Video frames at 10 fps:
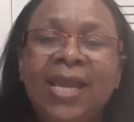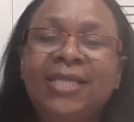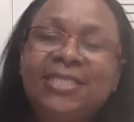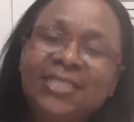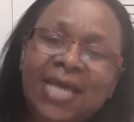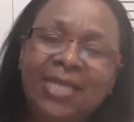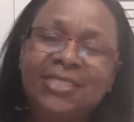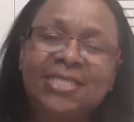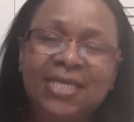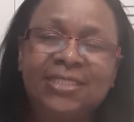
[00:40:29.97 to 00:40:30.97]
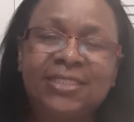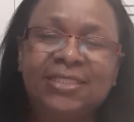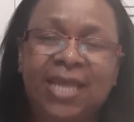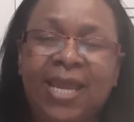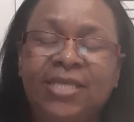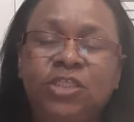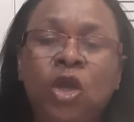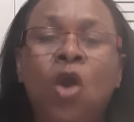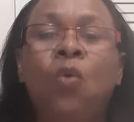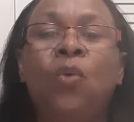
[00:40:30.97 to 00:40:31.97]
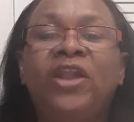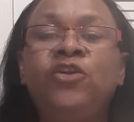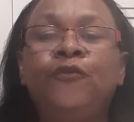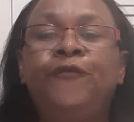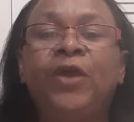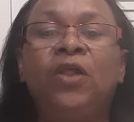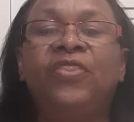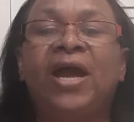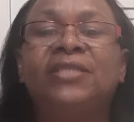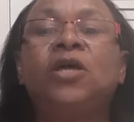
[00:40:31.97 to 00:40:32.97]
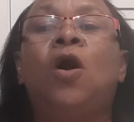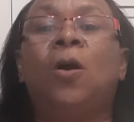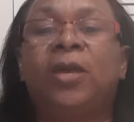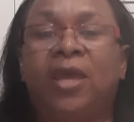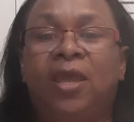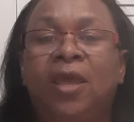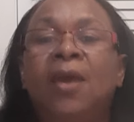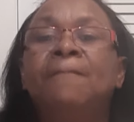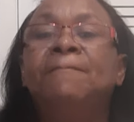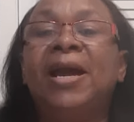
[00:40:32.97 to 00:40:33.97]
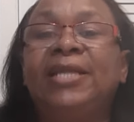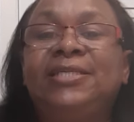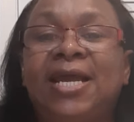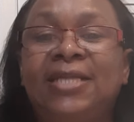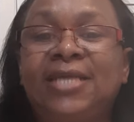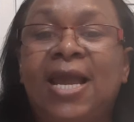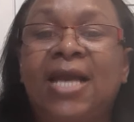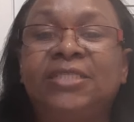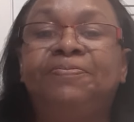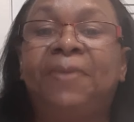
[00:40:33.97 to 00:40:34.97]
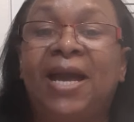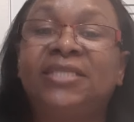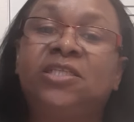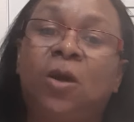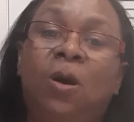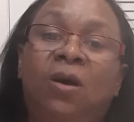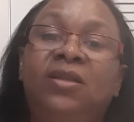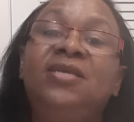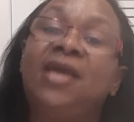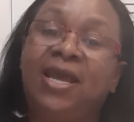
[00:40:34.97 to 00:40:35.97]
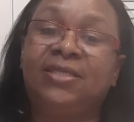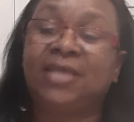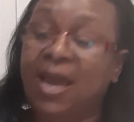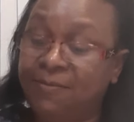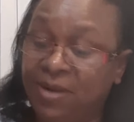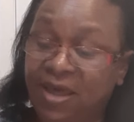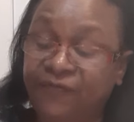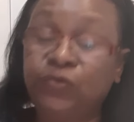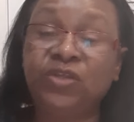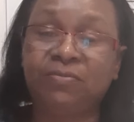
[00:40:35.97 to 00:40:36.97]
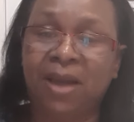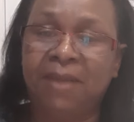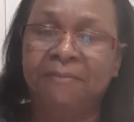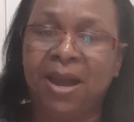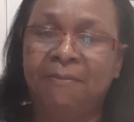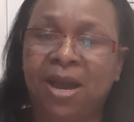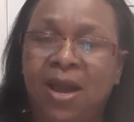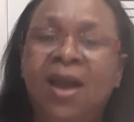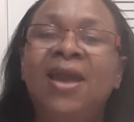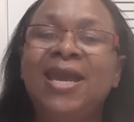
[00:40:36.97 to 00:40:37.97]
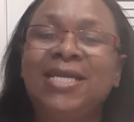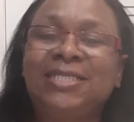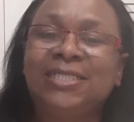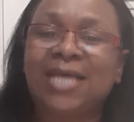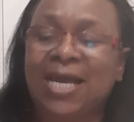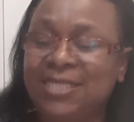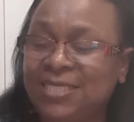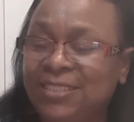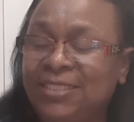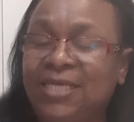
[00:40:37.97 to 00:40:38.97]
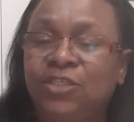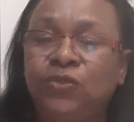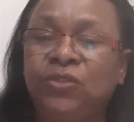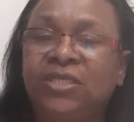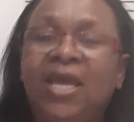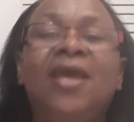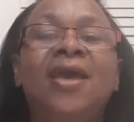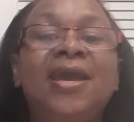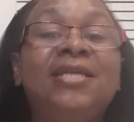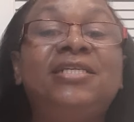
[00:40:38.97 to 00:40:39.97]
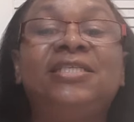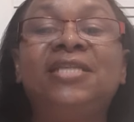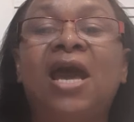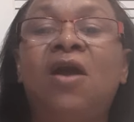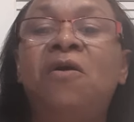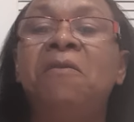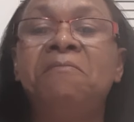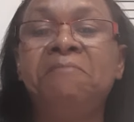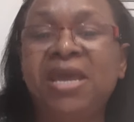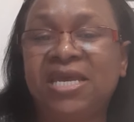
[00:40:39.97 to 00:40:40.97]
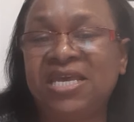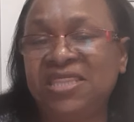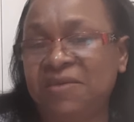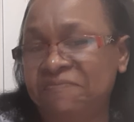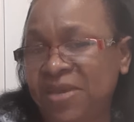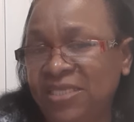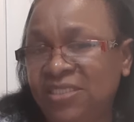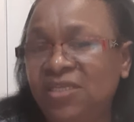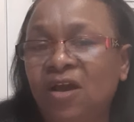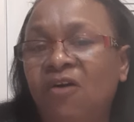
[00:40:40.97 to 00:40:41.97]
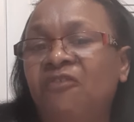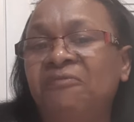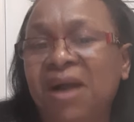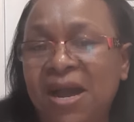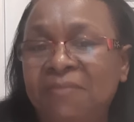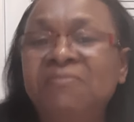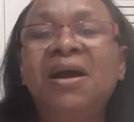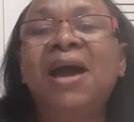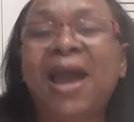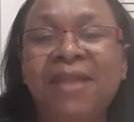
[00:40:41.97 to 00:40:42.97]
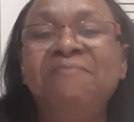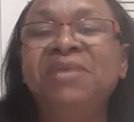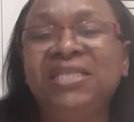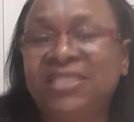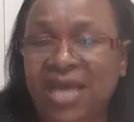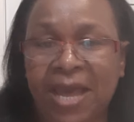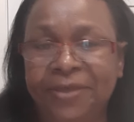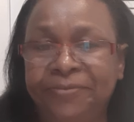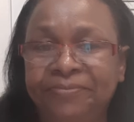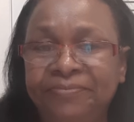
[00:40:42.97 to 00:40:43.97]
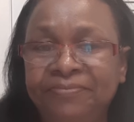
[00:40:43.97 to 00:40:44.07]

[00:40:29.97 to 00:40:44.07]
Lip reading: It is at this stage when you feel that, okay, my dad has passed on, yes, I'm left with my mama. It is at this stage you say, it is now making the best of mom and me time.